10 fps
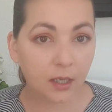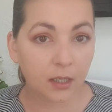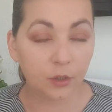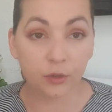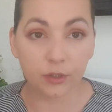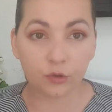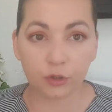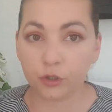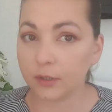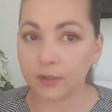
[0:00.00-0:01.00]
You need to
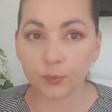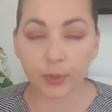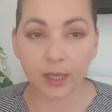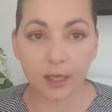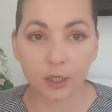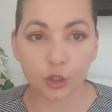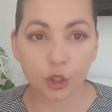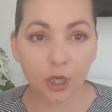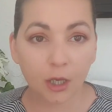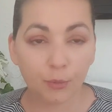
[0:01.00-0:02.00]
adjust
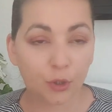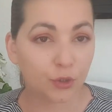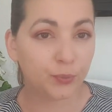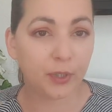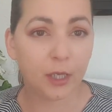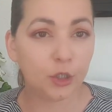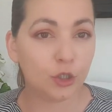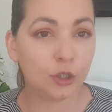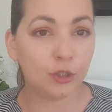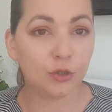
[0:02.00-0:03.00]
pH because pH
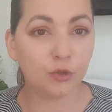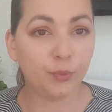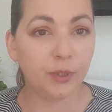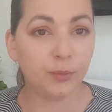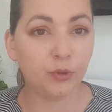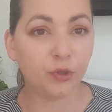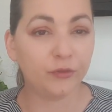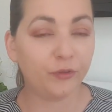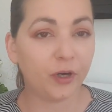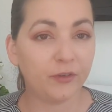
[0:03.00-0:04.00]
needs to be
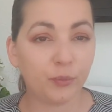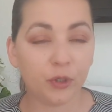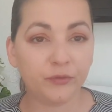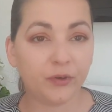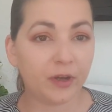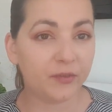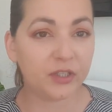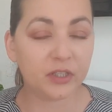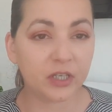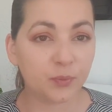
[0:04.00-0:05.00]
between 5.5 and
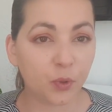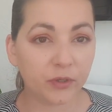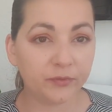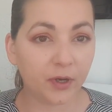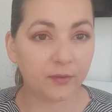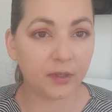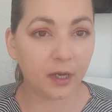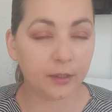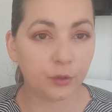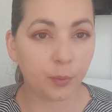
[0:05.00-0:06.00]
6.5 in
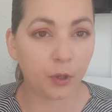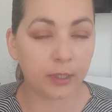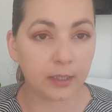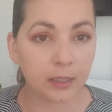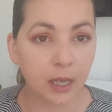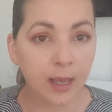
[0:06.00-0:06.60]
hydroponics.